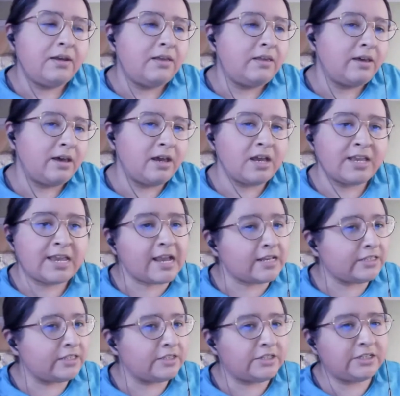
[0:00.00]
Yeah,
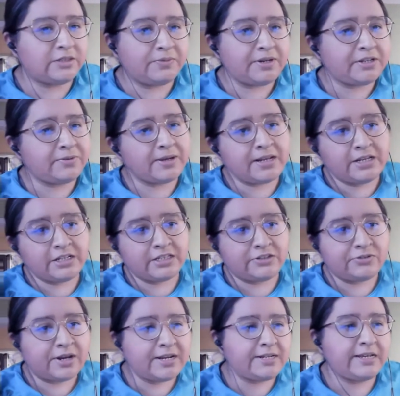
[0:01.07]
so just retweeting, just
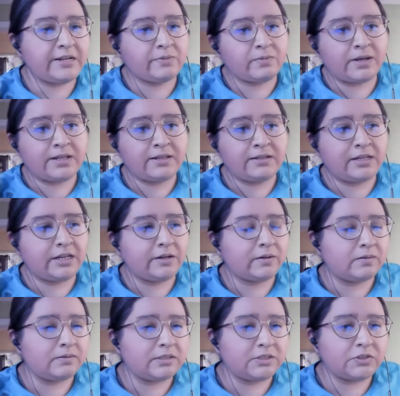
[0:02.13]
trending when, you
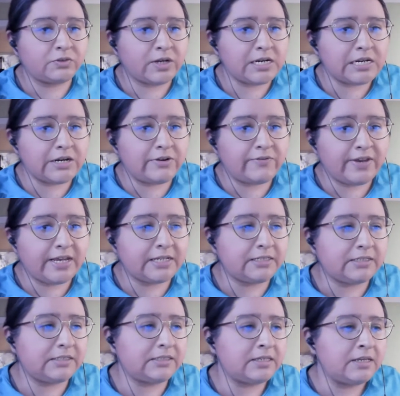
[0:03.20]
know, there's trending
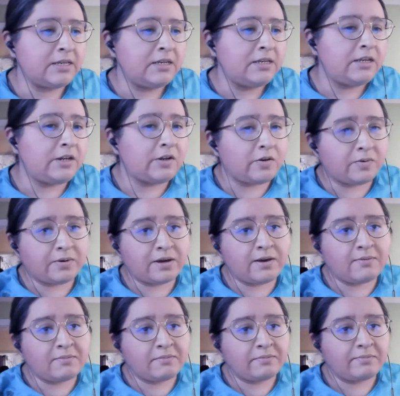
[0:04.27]
events, you
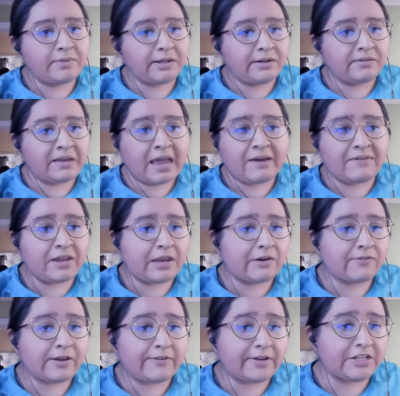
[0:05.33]
know, having your
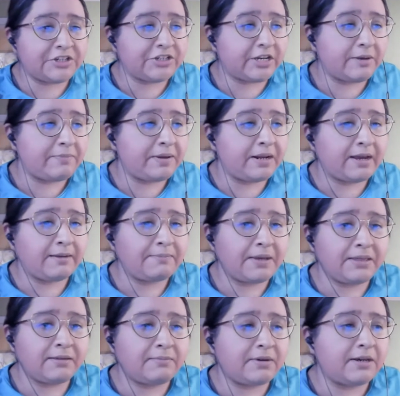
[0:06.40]
favorite ship and hyping
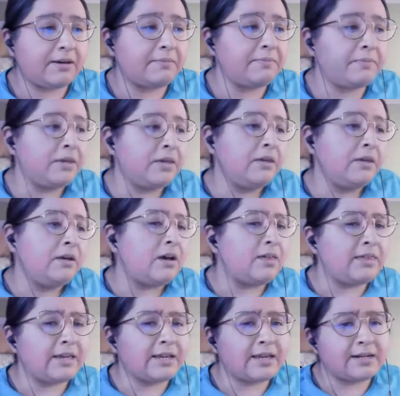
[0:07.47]
them up, all
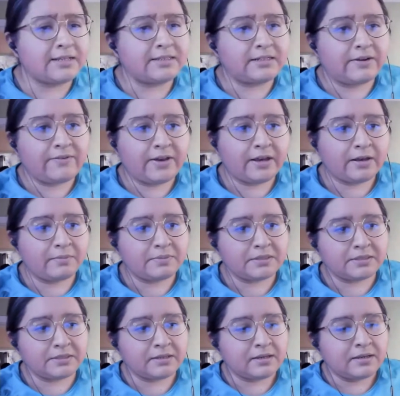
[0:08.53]
that kind of stuff
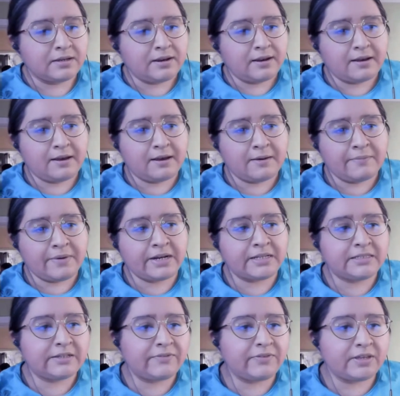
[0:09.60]
helps. And
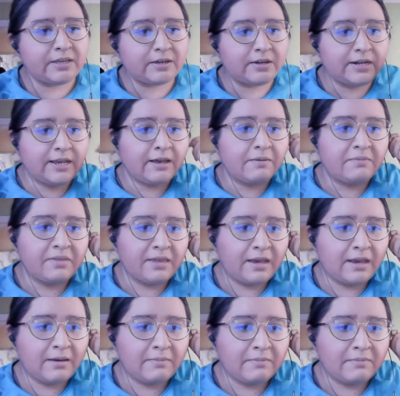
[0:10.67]
it's definitely going to help
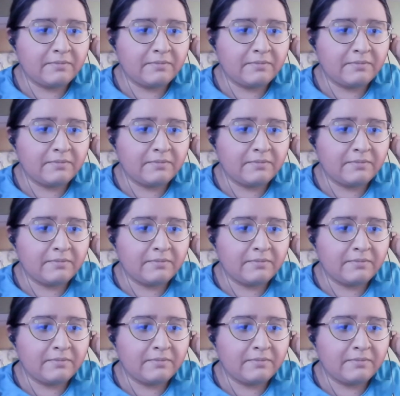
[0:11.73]
them,